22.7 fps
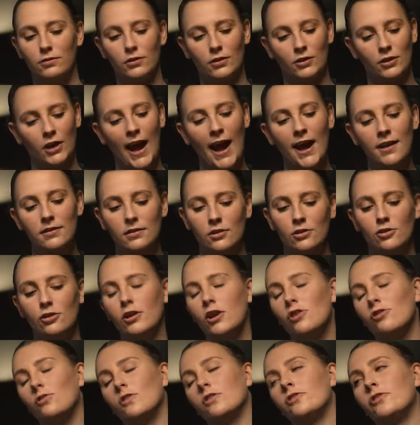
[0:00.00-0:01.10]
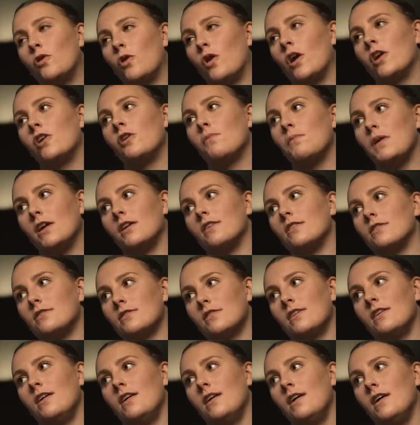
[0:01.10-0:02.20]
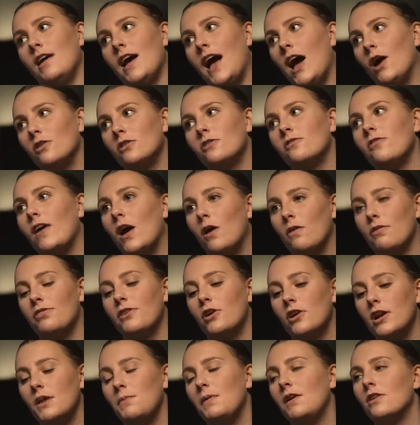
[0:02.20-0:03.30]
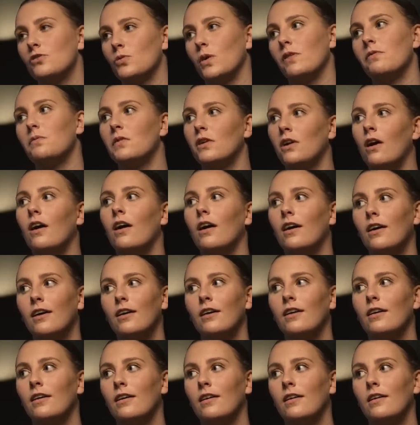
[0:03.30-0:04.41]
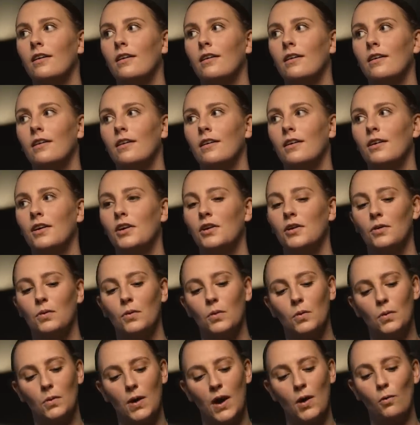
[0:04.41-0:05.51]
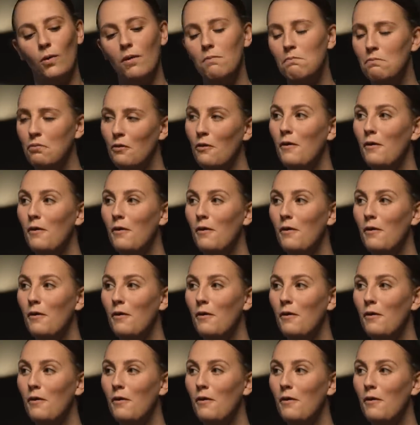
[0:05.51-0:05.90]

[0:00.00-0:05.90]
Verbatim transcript: the accident duration was four hundred meters. I was found thirty meters away from the car. At what